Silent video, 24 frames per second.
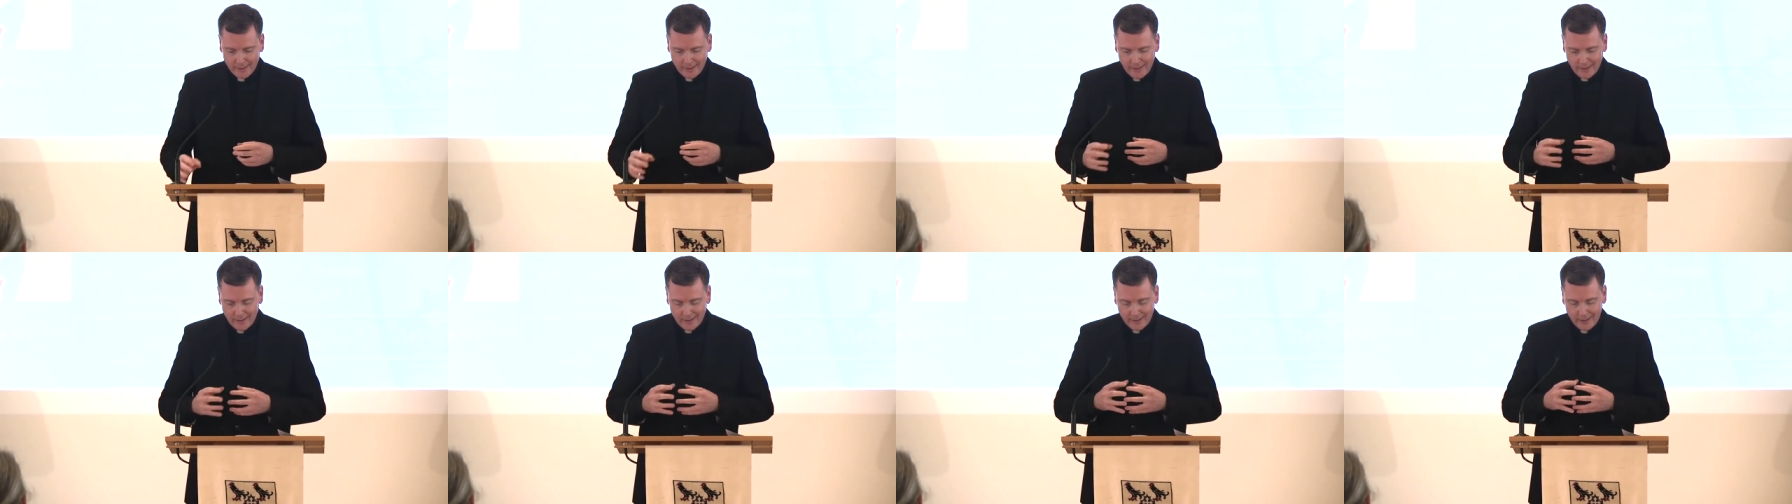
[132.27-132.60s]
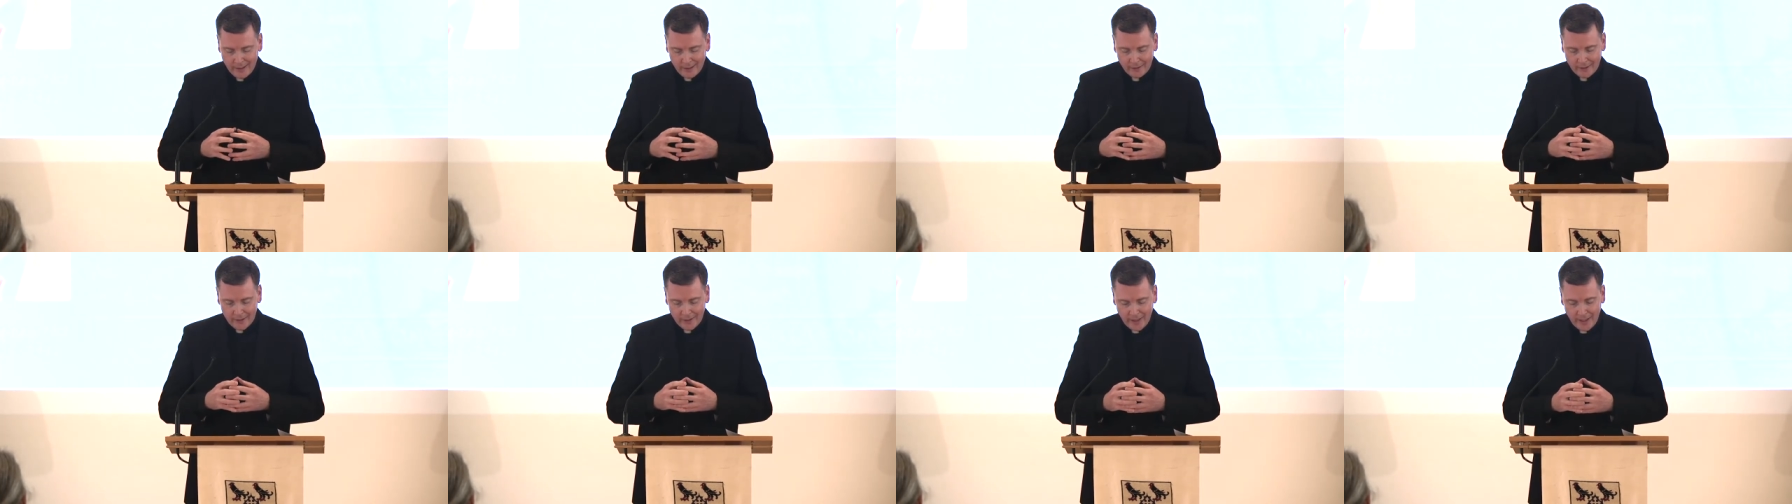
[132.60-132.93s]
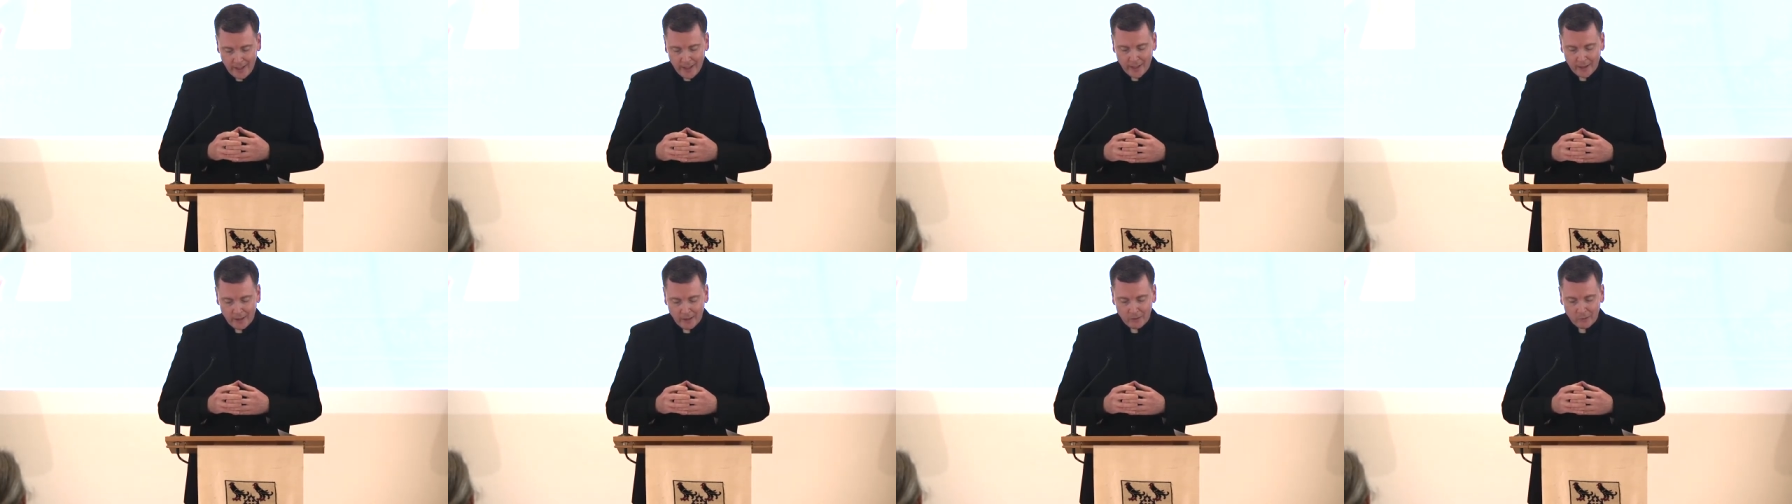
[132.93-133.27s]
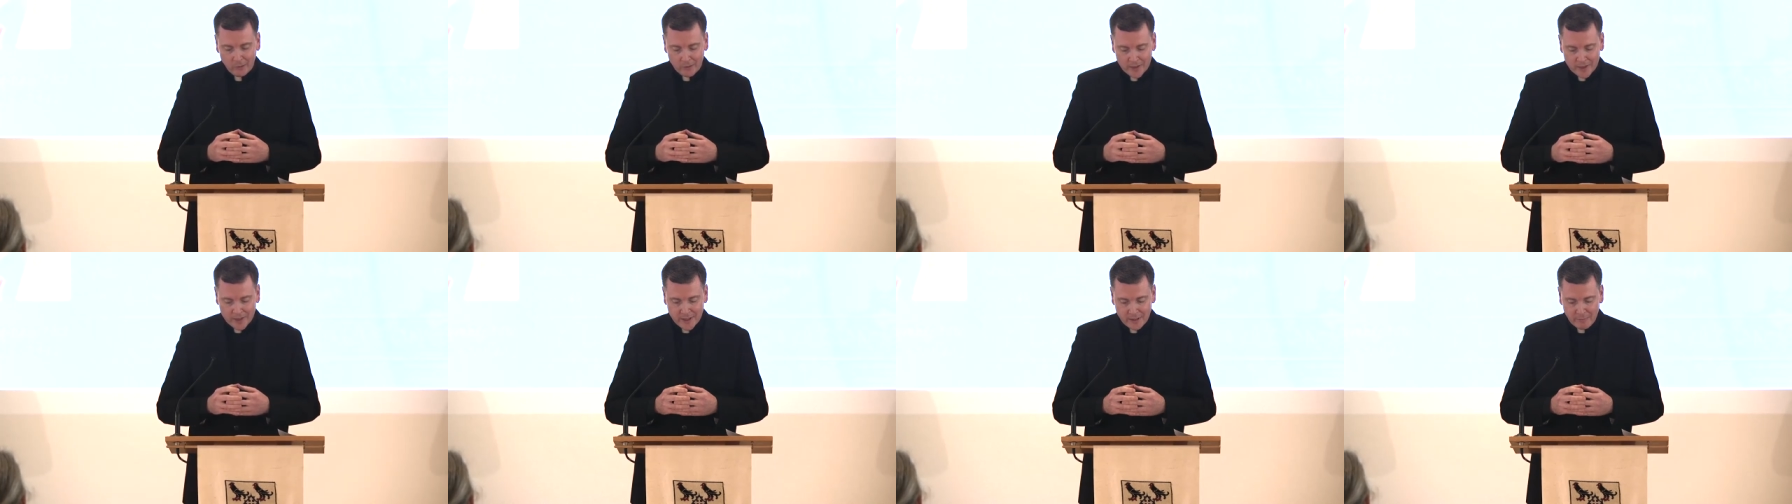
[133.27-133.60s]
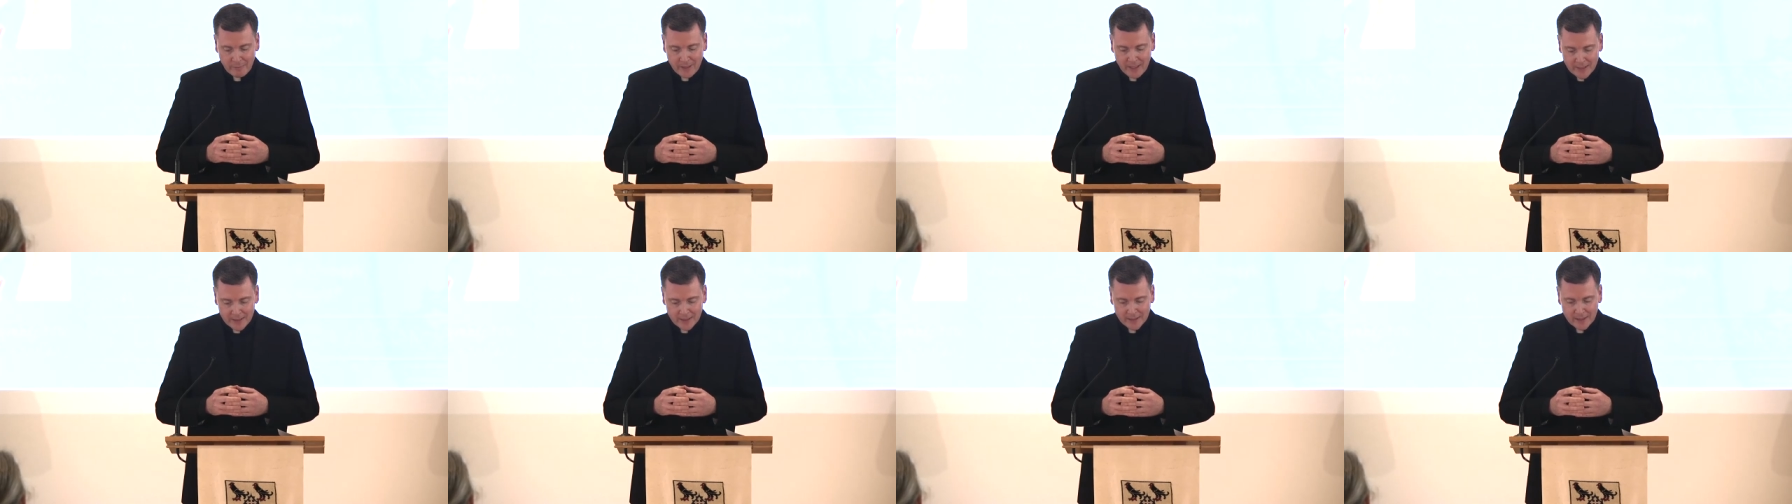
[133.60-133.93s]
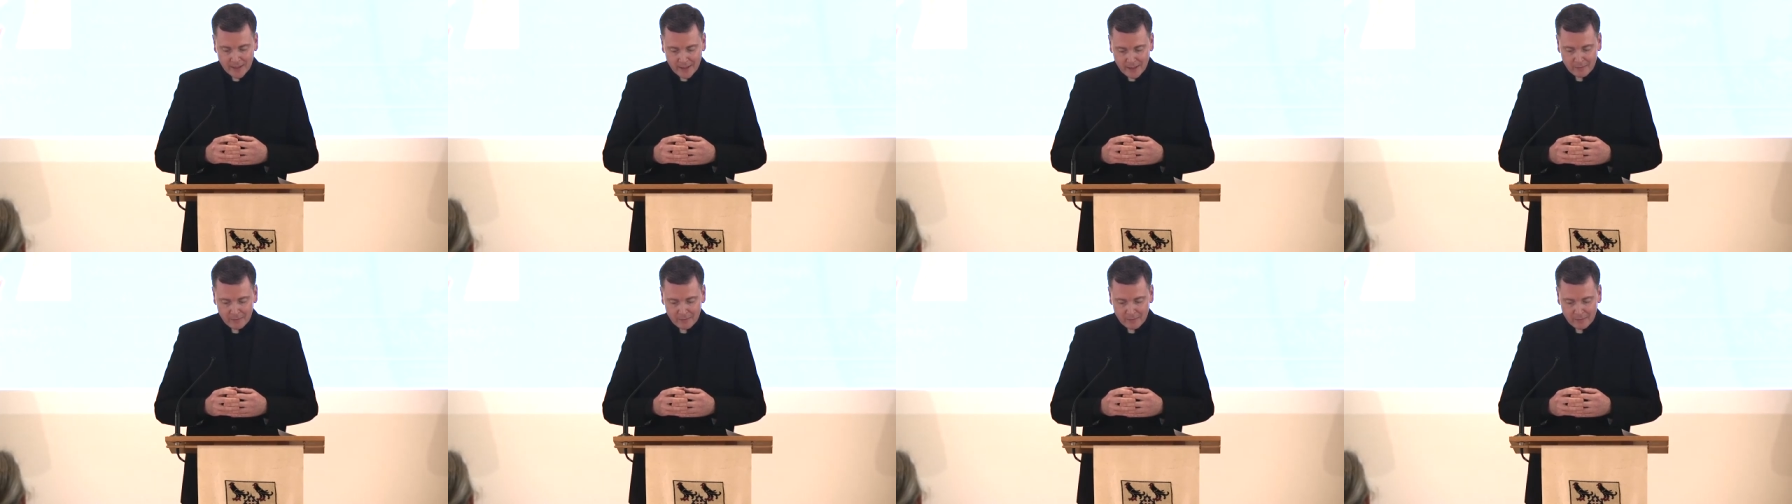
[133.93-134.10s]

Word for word: uh, here at Yale was the best